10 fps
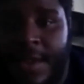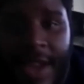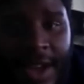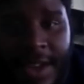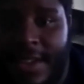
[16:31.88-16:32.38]

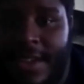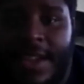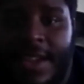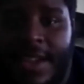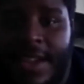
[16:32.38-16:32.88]
was
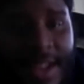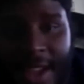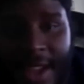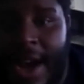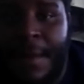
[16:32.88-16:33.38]
doctors and
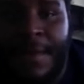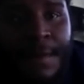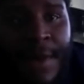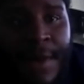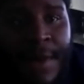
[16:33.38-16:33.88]
they
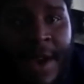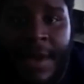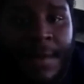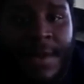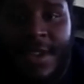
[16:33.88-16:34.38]
coming for
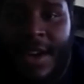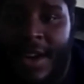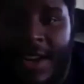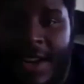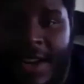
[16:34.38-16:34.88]
money, but
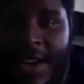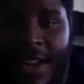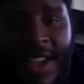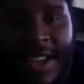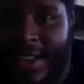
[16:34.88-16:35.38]
majority of
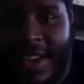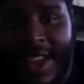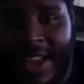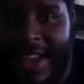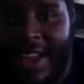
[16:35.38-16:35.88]
kids
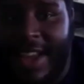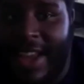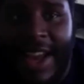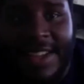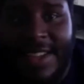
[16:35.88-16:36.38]
in
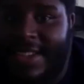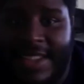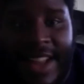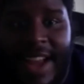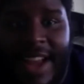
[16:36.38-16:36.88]
college is
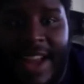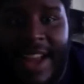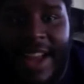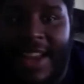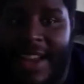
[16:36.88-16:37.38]
just
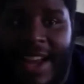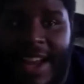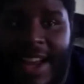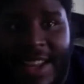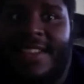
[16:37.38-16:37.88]
like, I
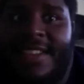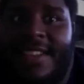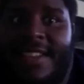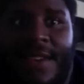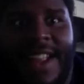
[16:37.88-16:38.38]
need this so
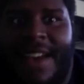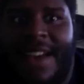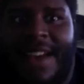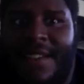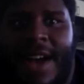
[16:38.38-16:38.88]
I can have a
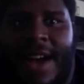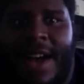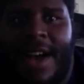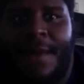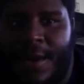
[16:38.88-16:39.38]
good job
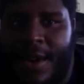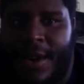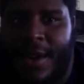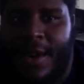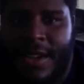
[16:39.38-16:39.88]
afterward.
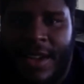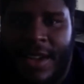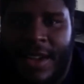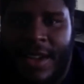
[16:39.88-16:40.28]
So